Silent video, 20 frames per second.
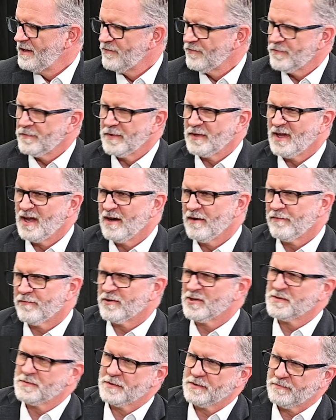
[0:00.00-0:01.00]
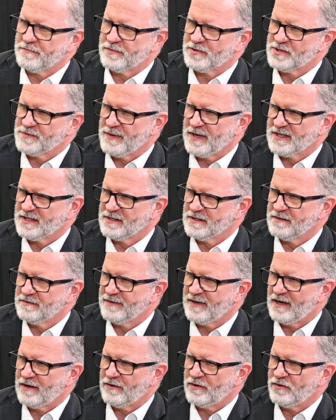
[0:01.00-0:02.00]
And then from a law enforcement perspective,
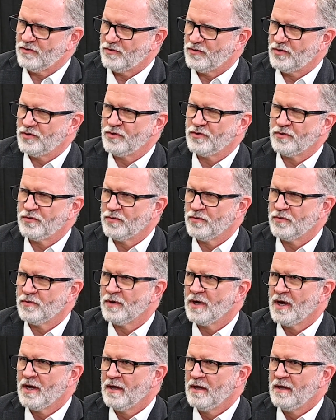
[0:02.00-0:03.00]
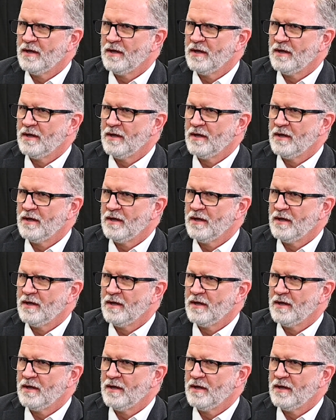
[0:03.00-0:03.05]
how do you